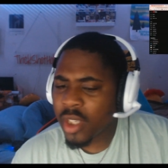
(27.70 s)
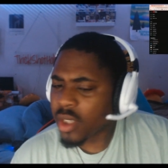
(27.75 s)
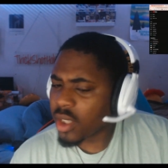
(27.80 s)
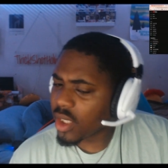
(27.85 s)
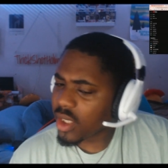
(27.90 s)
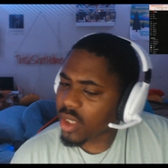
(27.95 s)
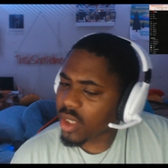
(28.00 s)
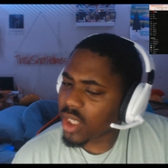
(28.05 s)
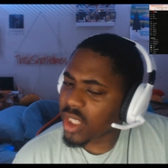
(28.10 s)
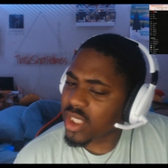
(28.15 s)

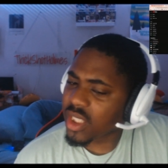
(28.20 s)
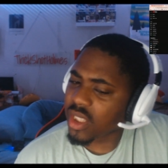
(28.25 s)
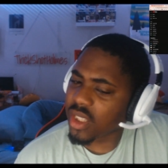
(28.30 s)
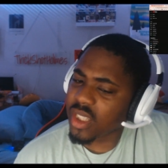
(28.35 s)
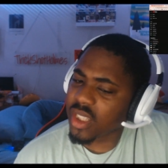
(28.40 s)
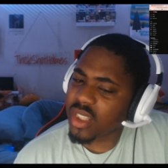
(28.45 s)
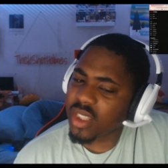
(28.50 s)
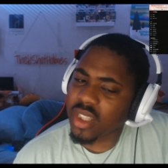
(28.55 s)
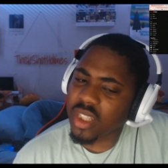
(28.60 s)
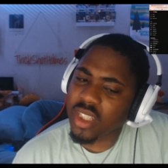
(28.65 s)
listen,
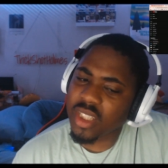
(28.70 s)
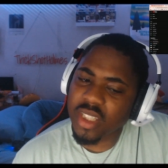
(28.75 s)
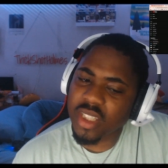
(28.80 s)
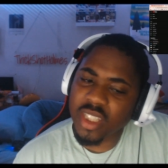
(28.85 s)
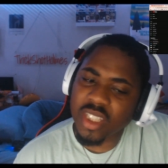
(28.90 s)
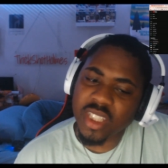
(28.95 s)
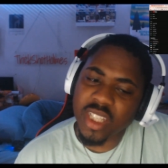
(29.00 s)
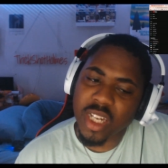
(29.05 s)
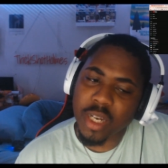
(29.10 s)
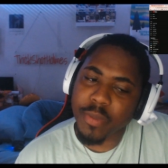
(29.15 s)
let's let's let's
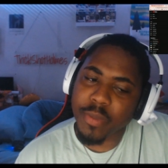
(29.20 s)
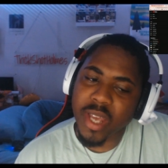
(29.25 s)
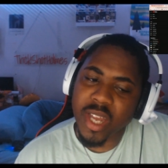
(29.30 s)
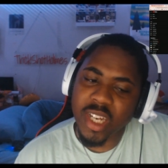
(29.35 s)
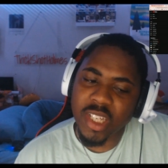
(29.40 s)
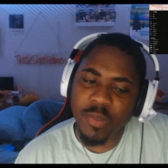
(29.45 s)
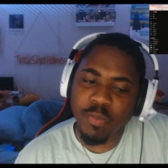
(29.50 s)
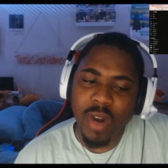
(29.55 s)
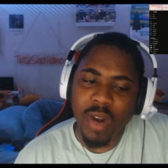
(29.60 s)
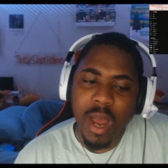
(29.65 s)
get a man
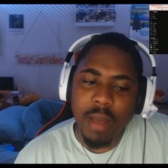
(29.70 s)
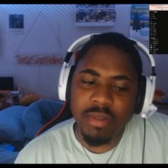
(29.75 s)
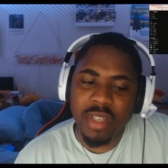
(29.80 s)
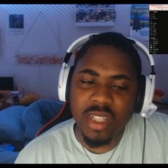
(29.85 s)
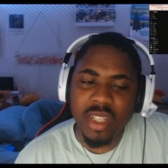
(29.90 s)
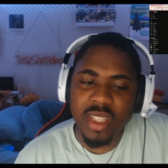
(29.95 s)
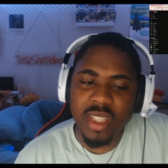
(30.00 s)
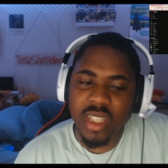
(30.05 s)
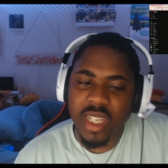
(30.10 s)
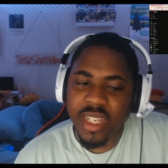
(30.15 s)
his props. He
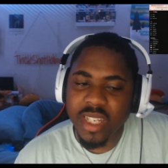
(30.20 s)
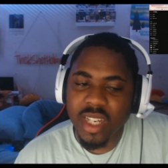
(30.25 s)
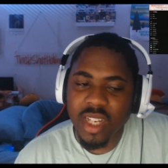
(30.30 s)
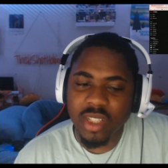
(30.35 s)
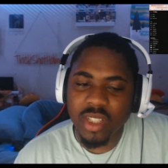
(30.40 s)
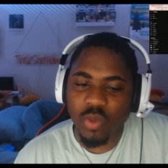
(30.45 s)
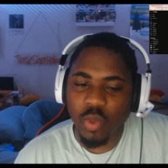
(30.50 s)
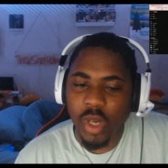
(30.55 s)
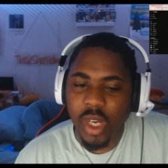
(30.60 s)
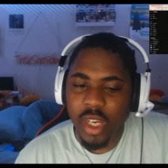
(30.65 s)
does he
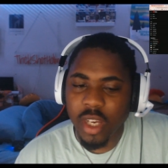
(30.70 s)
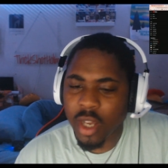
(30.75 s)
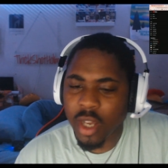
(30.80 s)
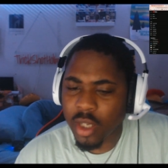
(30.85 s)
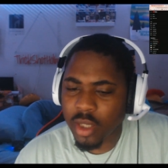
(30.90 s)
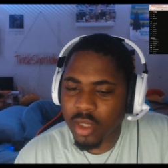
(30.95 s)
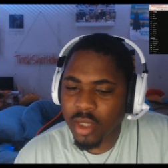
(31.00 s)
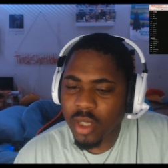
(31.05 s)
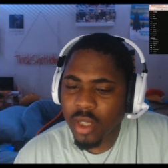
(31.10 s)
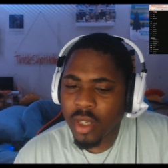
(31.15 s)
does what he
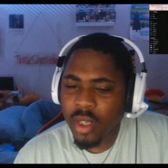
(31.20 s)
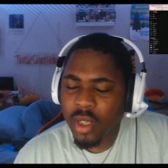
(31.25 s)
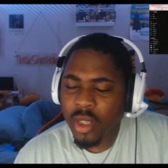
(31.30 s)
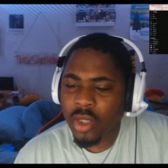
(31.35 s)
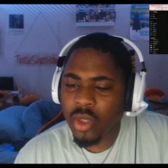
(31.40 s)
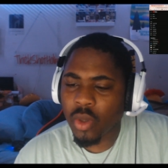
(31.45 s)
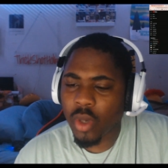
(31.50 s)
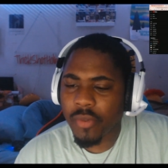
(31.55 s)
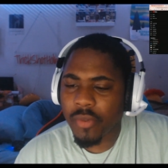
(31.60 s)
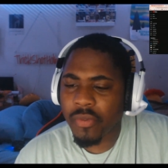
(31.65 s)
does
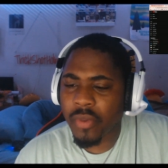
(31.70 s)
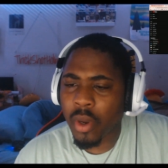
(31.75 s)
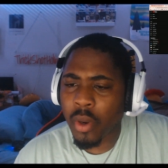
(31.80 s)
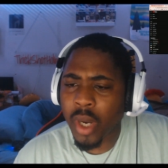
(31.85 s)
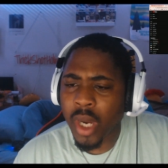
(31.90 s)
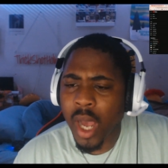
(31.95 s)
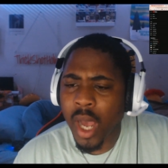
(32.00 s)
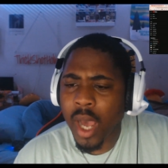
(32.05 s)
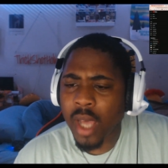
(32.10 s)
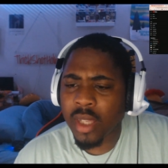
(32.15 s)
to a very
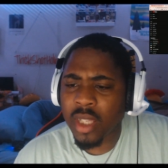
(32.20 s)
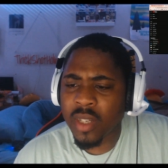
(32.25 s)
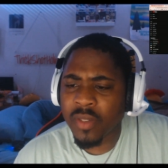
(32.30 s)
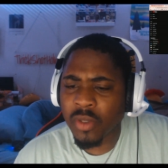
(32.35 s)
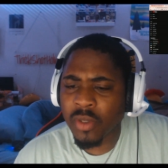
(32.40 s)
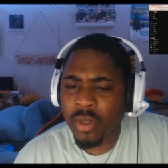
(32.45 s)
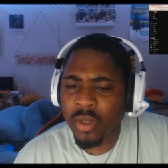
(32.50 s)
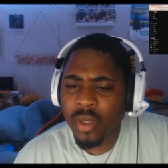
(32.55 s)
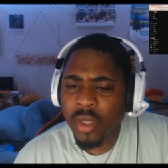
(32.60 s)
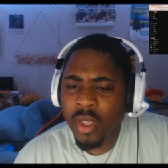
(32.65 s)
high
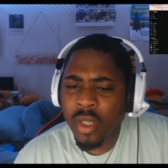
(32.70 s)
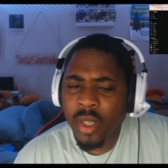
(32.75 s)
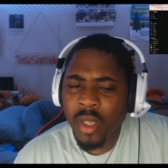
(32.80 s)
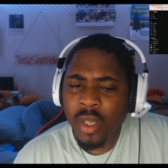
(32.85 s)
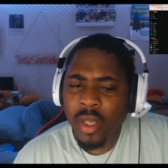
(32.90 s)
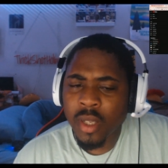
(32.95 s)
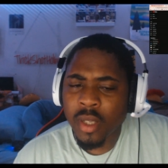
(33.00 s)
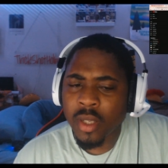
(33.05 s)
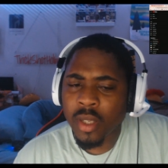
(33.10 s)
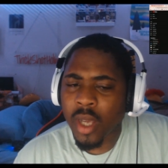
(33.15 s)
level.
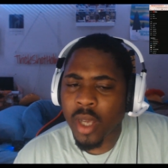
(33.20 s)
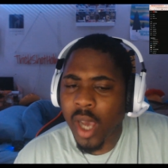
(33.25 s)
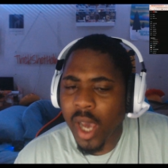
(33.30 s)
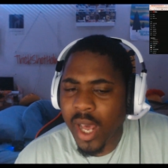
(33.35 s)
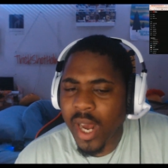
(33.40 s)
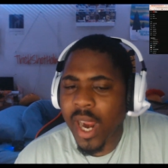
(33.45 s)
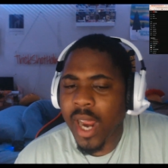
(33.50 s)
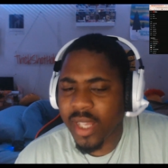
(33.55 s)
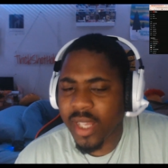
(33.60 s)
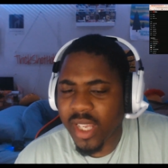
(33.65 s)
And
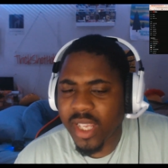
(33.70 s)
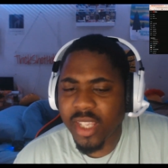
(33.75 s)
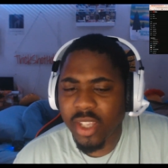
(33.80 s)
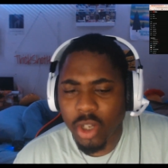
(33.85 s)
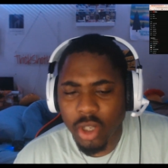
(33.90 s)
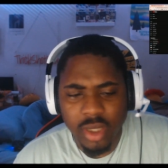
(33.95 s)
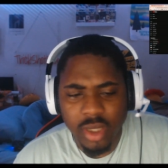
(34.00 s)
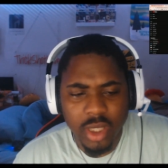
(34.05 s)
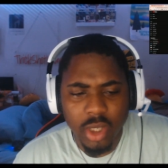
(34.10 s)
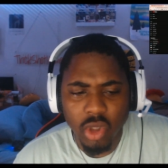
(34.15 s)
I think y'all
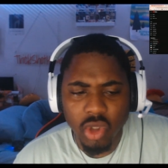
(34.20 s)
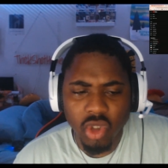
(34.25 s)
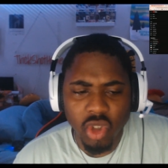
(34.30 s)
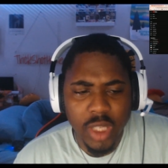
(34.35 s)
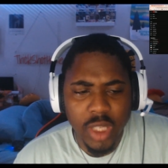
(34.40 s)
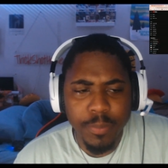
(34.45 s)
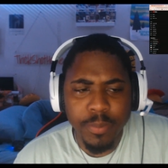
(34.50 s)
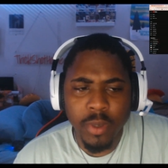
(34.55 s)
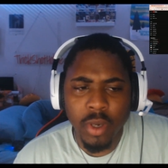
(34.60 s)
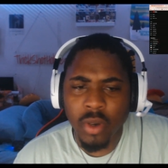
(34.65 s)
still
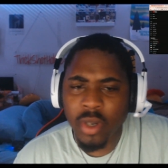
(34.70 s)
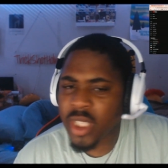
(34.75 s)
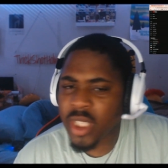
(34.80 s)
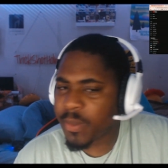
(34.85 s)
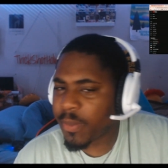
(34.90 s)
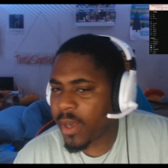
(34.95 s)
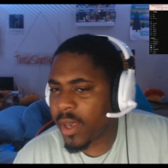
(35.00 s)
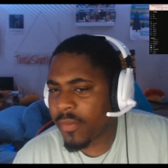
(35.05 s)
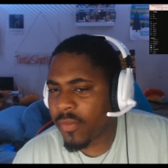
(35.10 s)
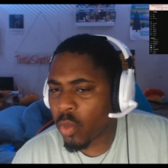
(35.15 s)
sleeping on this
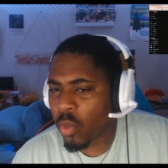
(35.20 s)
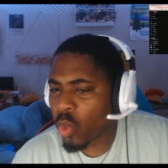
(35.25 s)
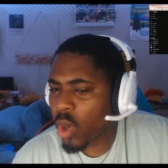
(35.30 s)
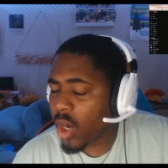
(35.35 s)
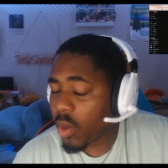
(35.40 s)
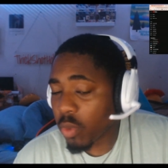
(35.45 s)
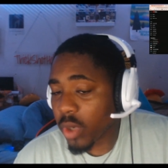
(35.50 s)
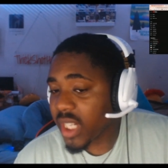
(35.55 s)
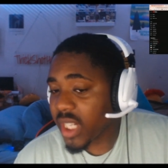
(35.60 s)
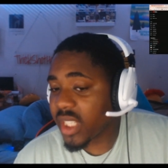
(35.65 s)
man. For what
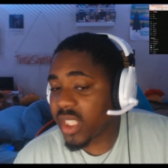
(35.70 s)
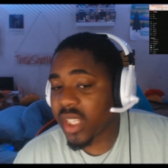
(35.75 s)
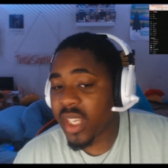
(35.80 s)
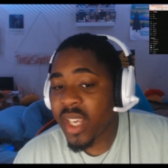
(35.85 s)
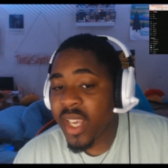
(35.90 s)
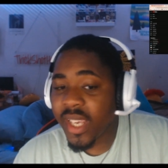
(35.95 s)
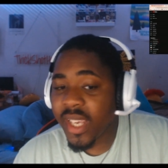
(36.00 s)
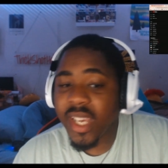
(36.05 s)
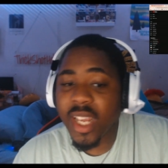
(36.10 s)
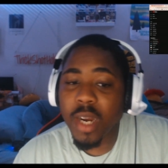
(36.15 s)
reason?
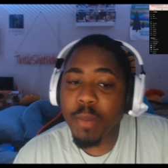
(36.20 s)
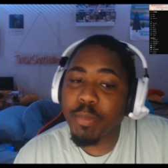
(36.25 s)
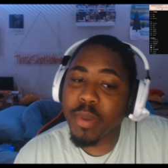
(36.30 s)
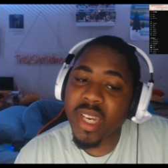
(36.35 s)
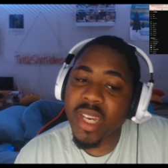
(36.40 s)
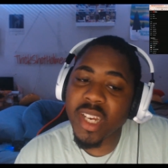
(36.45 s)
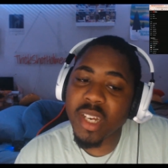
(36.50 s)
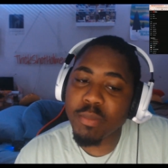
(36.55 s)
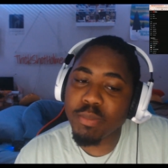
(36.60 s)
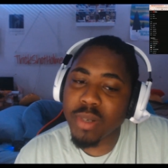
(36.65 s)
He got a
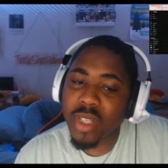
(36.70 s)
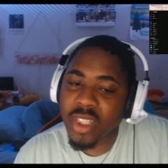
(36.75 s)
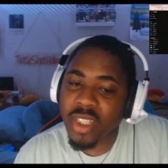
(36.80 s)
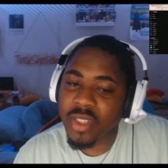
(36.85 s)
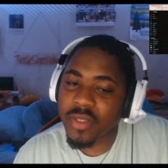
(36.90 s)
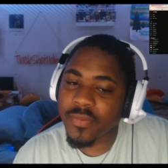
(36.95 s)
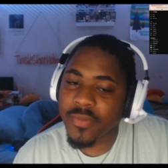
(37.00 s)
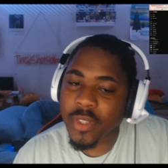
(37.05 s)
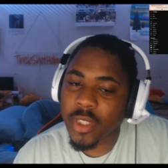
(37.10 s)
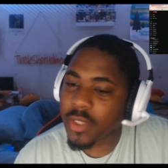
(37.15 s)
Benny the Butcher
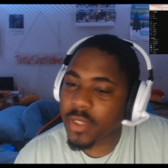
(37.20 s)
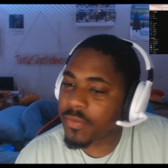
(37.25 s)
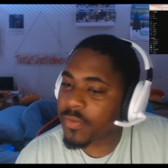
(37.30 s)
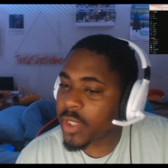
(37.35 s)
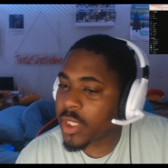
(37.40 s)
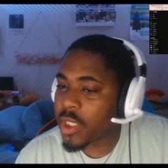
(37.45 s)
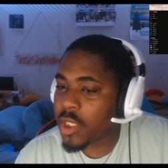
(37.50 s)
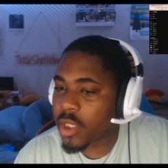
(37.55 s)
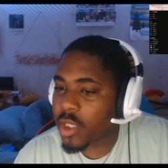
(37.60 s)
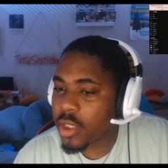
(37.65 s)
fucking
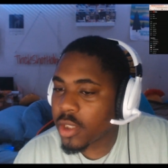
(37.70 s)
feature.